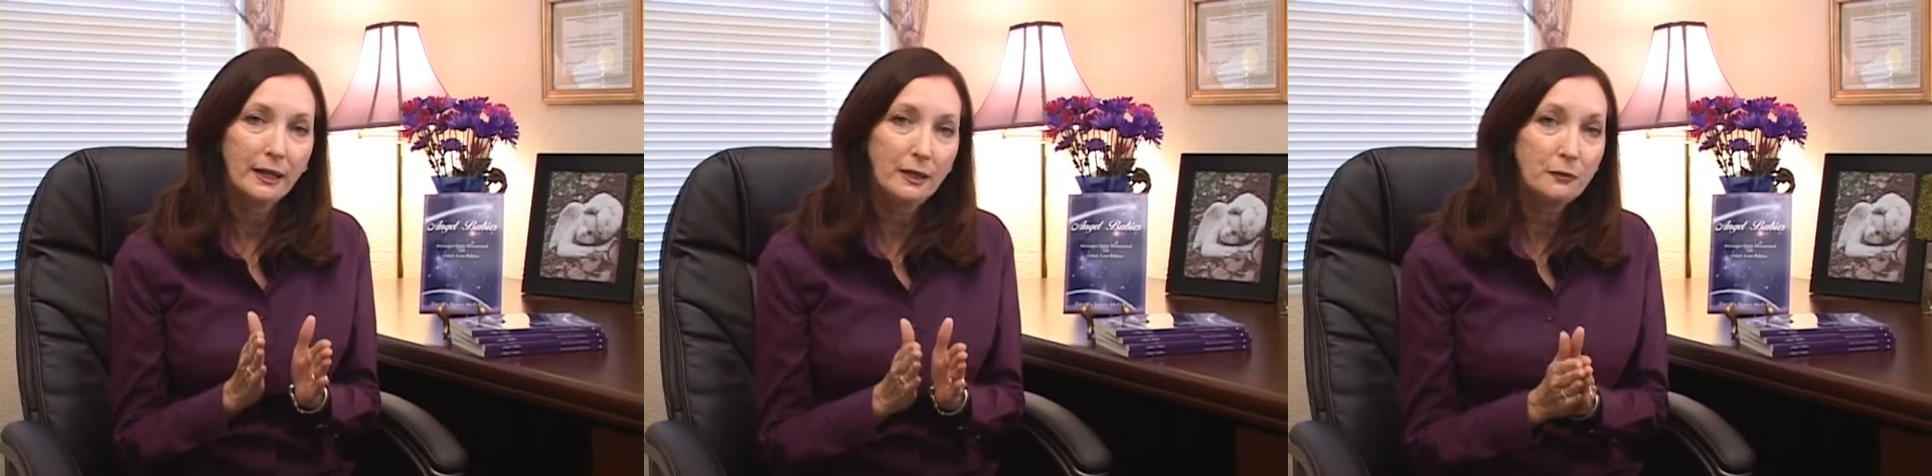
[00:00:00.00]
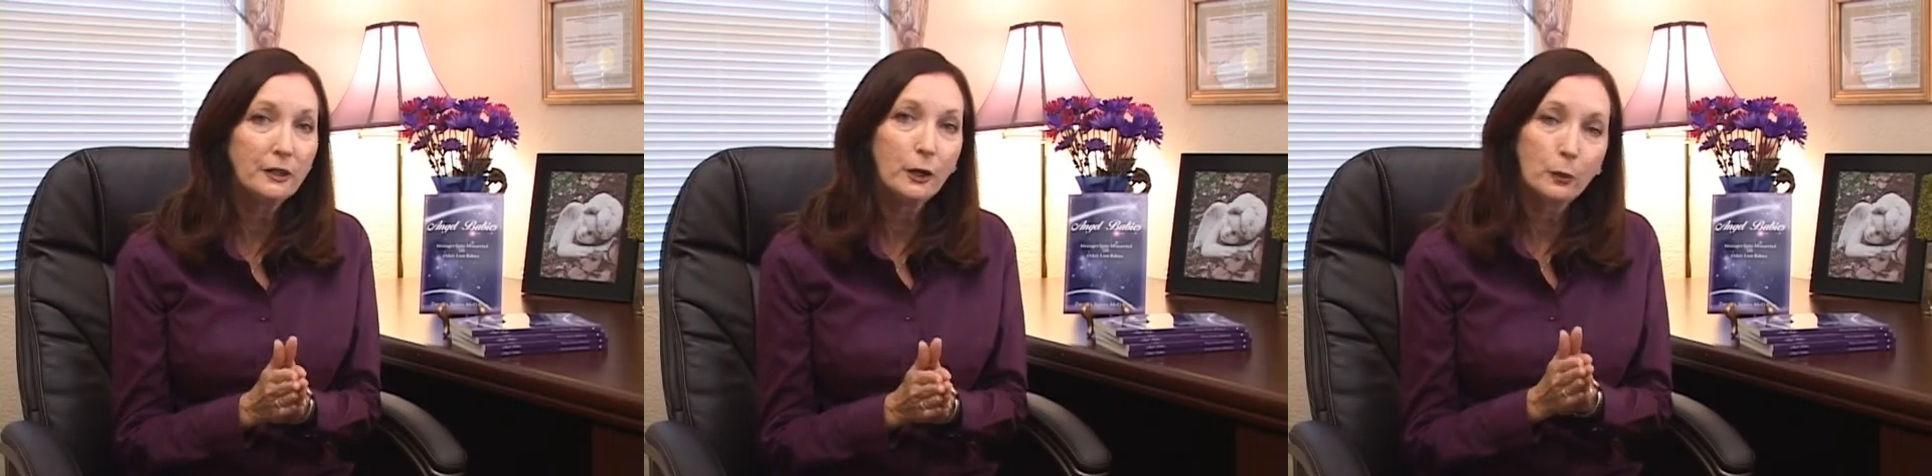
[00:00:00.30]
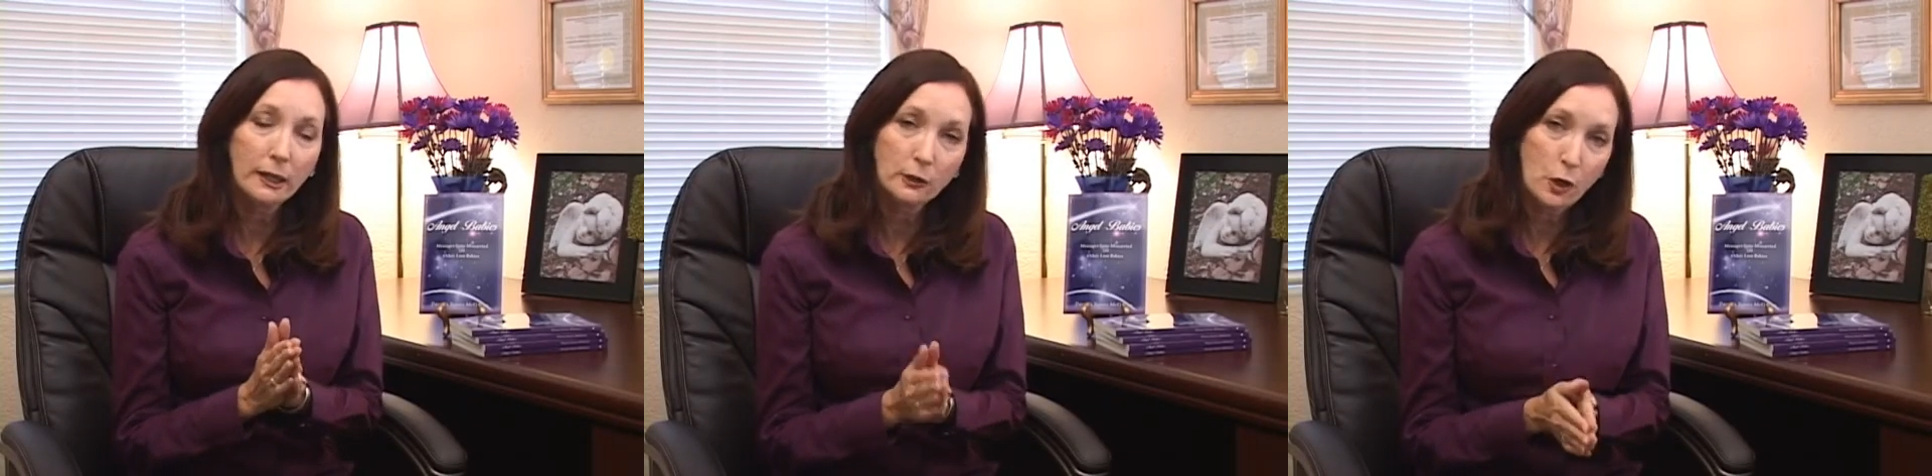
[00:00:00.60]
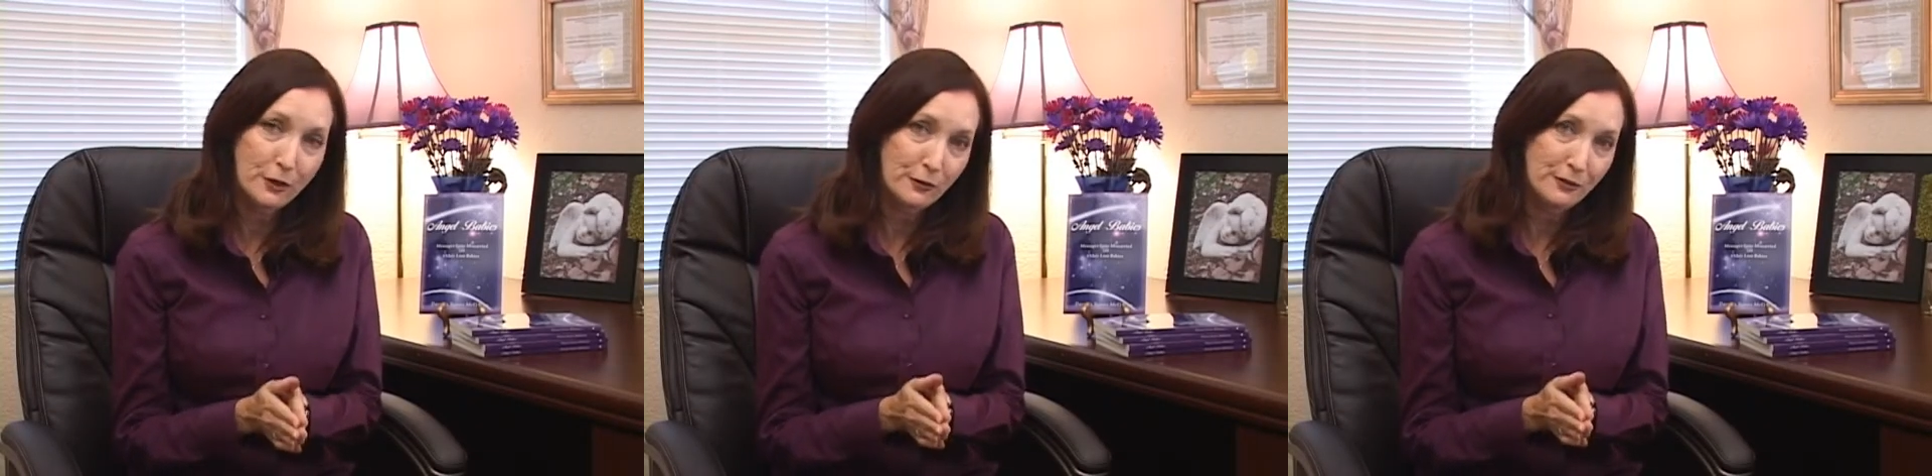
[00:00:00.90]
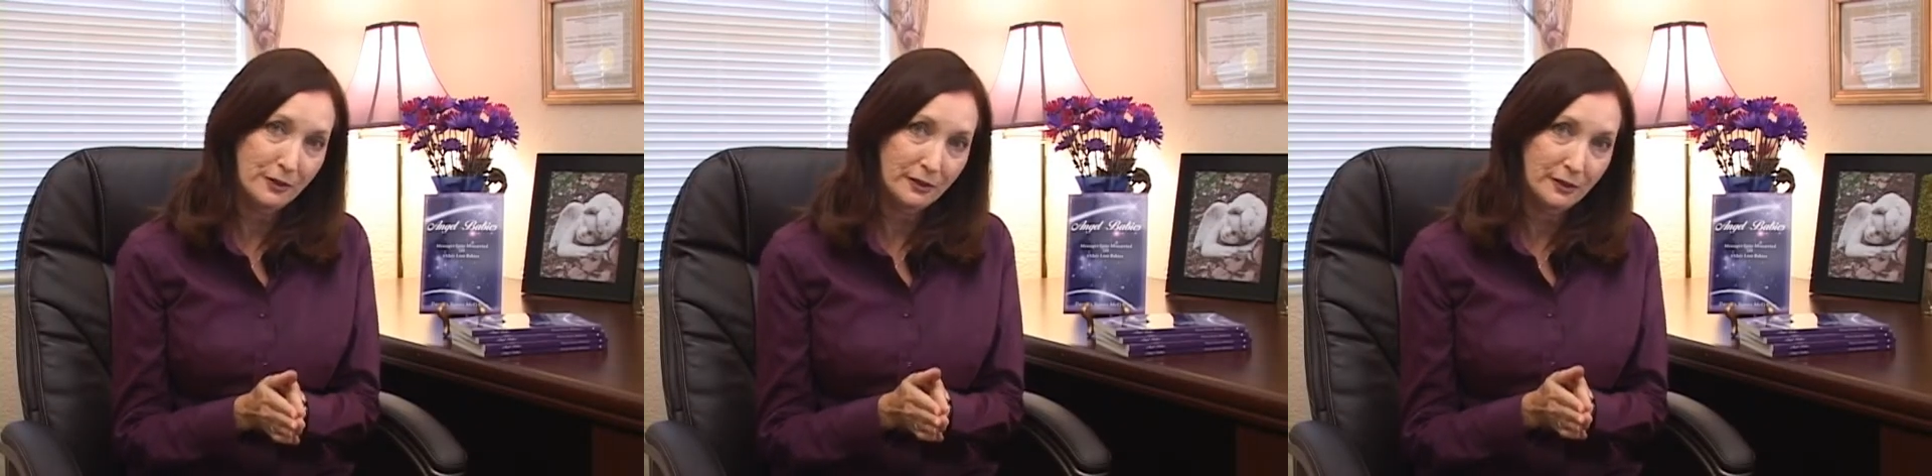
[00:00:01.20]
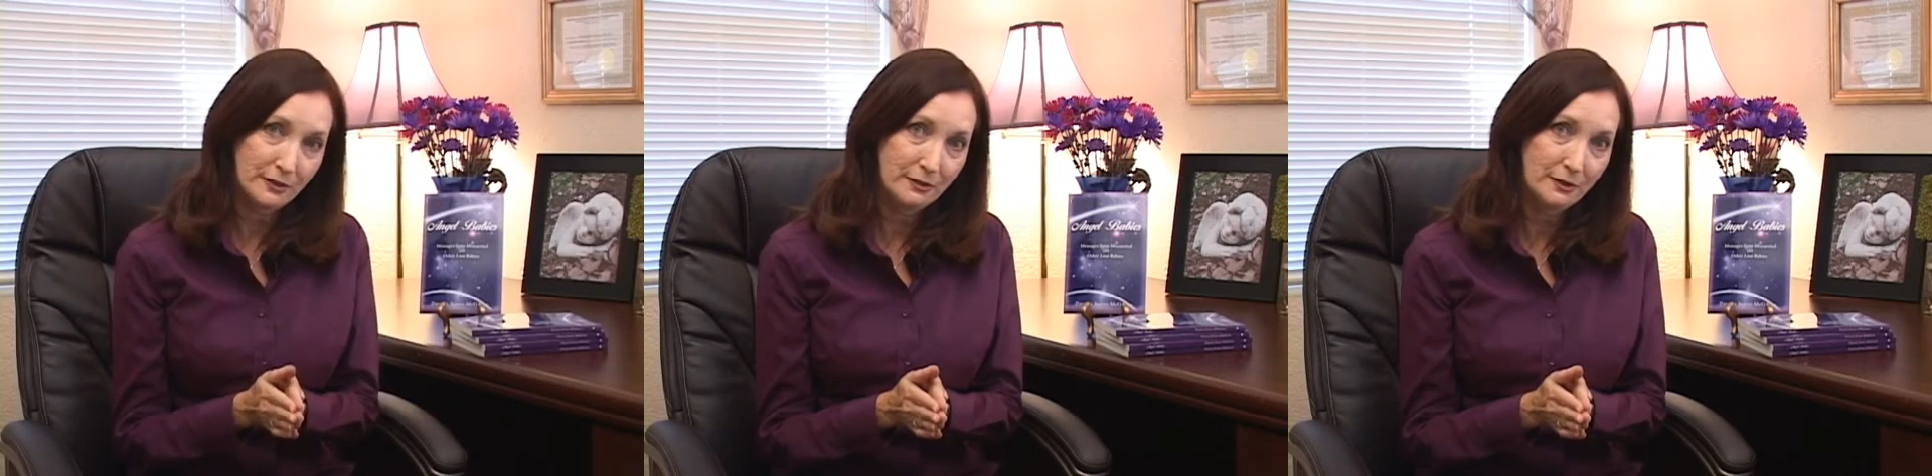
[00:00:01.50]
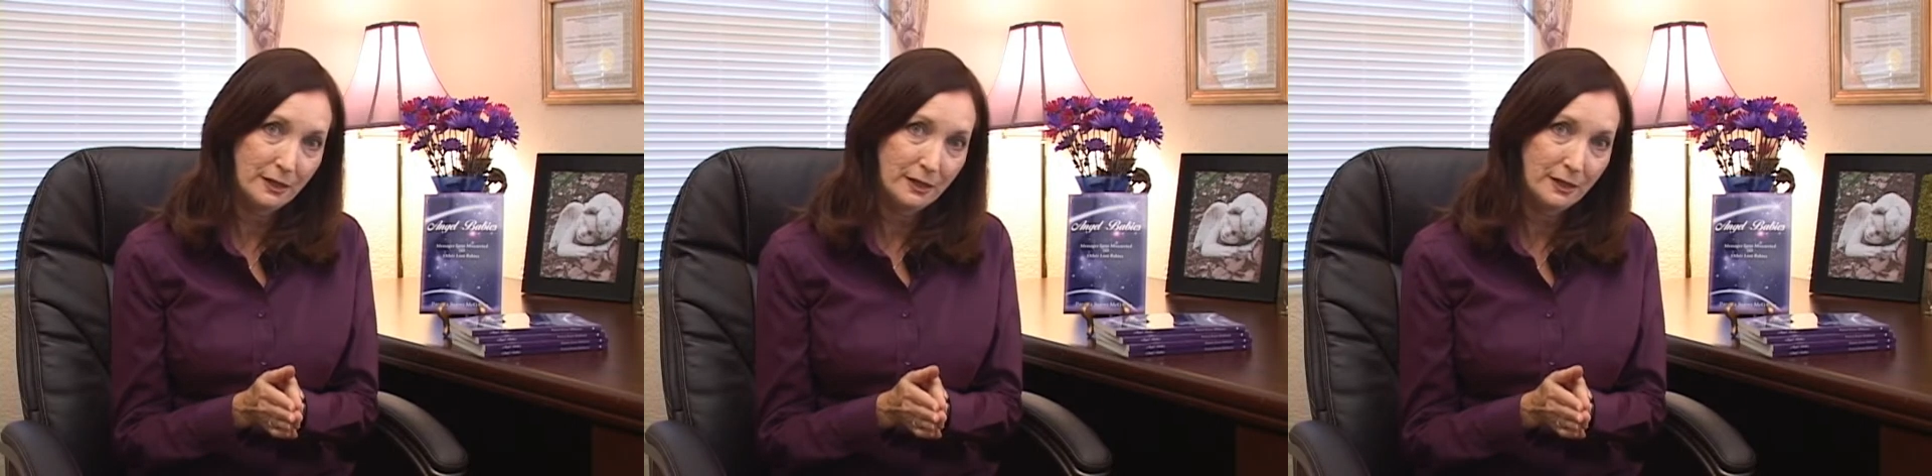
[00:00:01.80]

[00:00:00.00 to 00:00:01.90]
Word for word: Even though I lost Dylan,